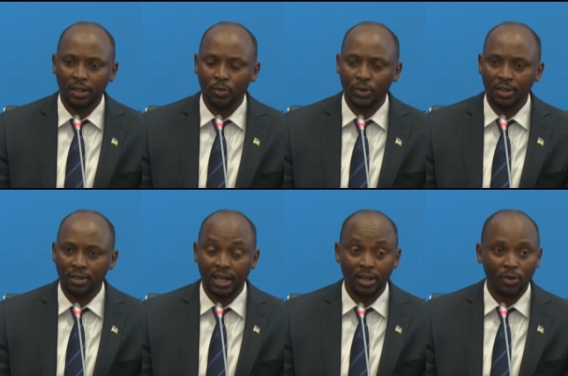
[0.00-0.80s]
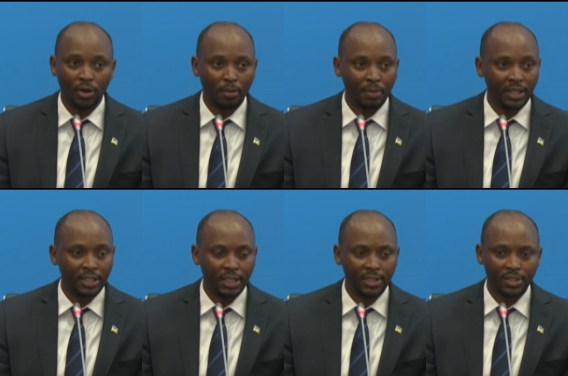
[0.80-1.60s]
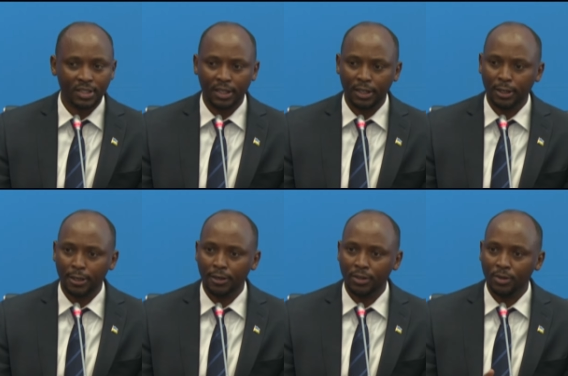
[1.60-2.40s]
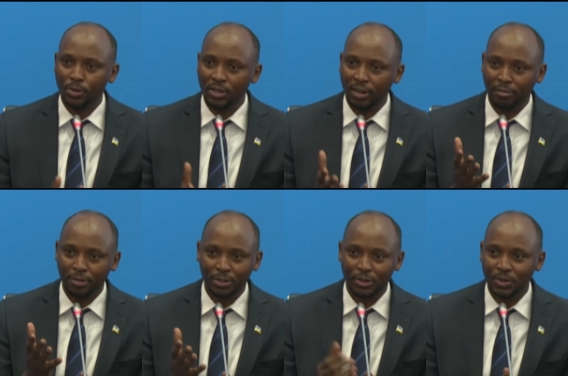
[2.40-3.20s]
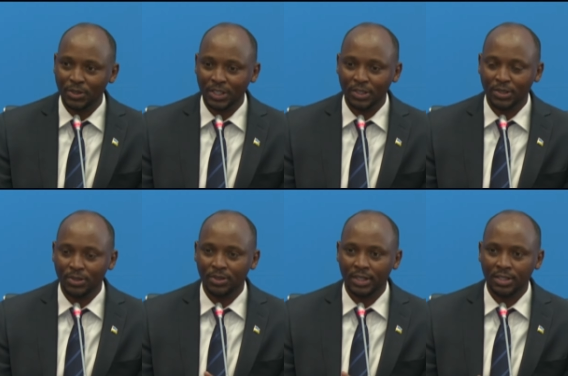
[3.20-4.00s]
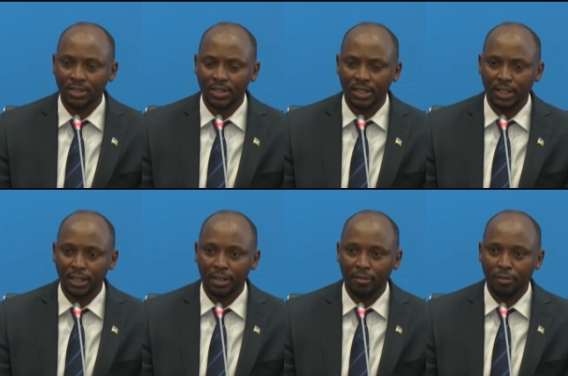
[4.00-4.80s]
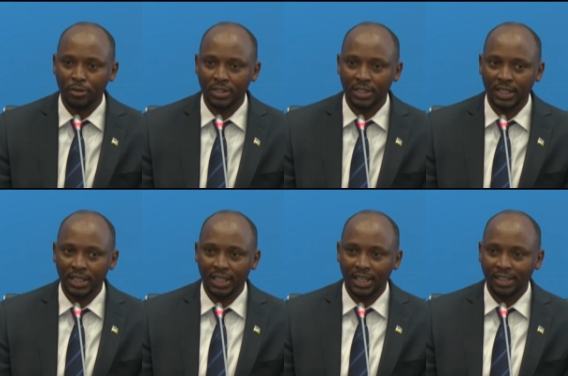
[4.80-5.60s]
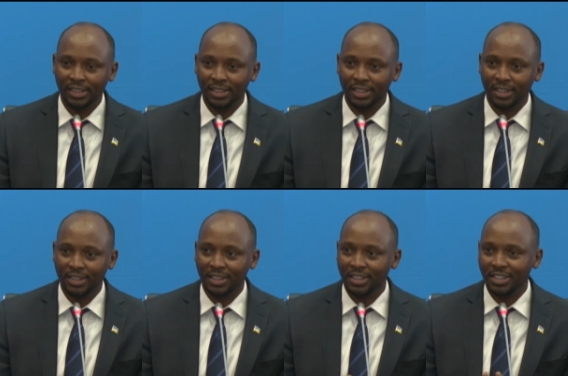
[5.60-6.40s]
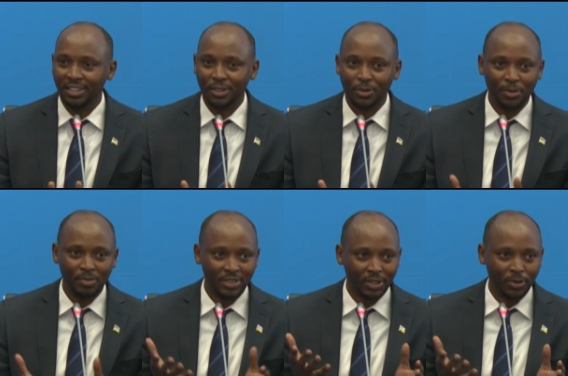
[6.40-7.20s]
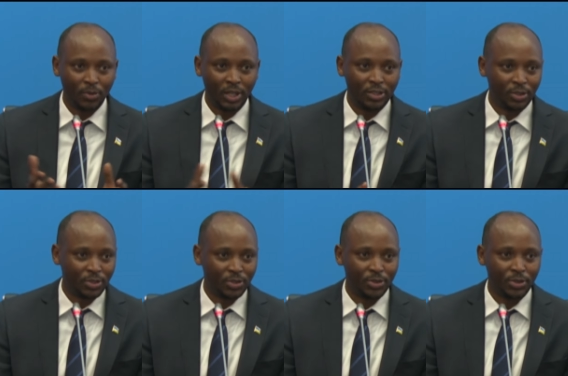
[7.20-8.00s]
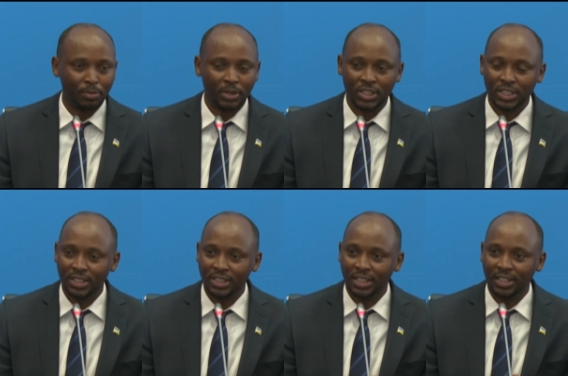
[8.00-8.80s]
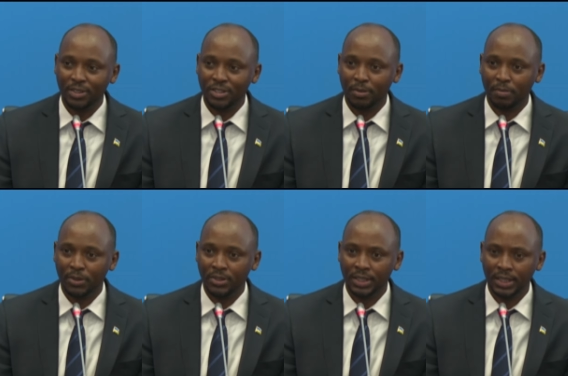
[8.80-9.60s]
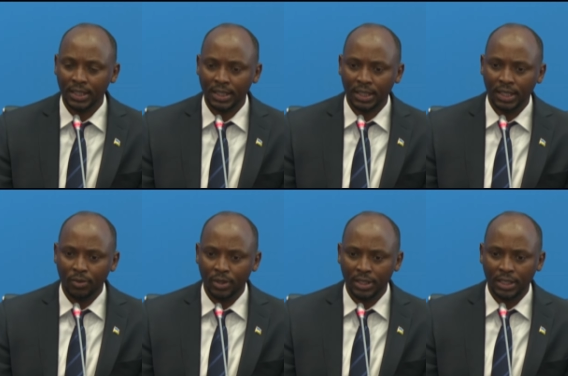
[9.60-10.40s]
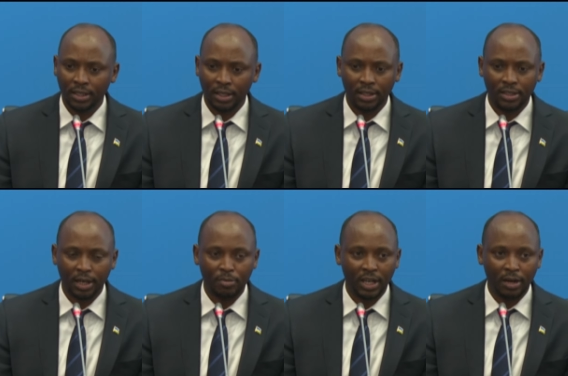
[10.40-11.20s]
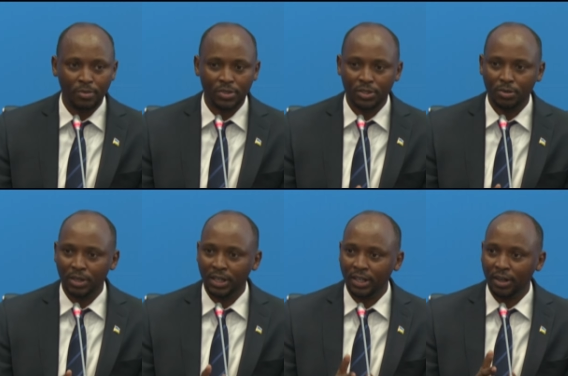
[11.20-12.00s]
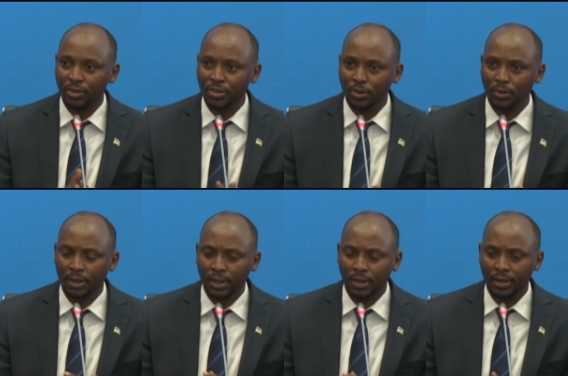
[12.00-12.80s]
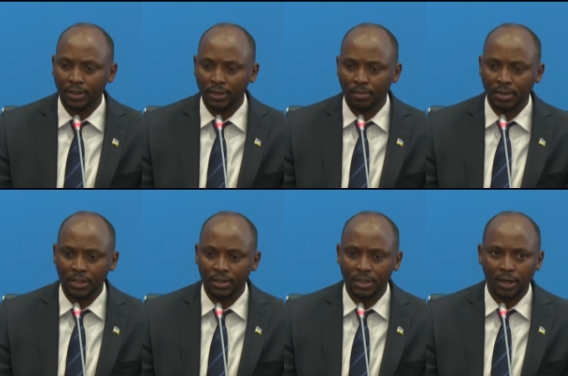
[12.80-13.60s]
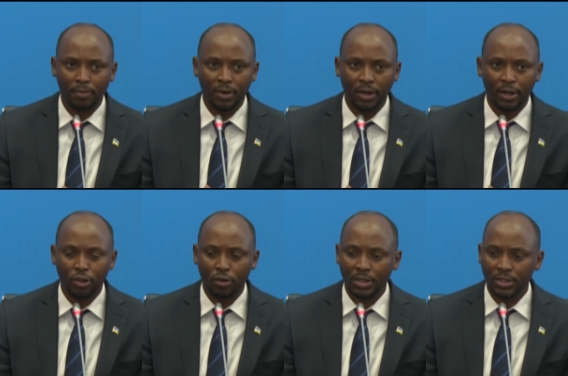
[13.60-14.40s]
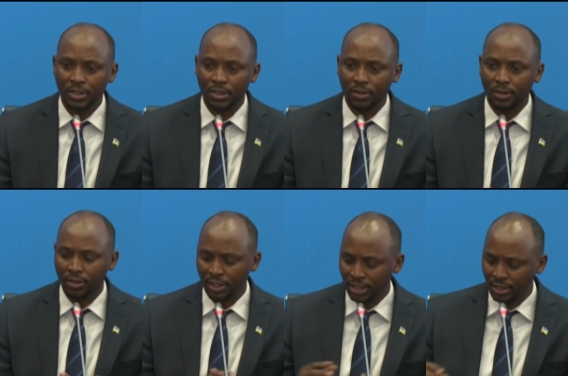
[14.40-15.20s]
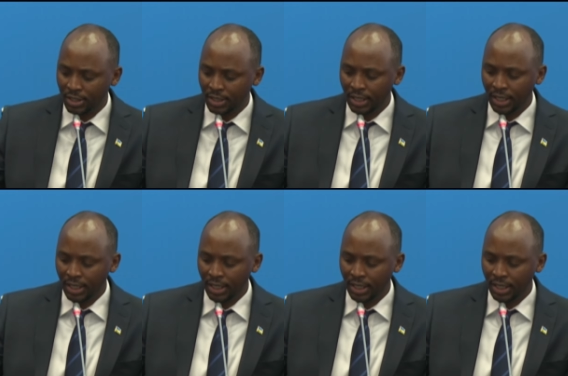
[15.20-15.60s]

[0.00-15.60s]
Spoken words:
we thank all our partners who have contributed to this effort. And they are here in the room, so we want also to appreciate your support. And when time comes, you may also make some comment on this.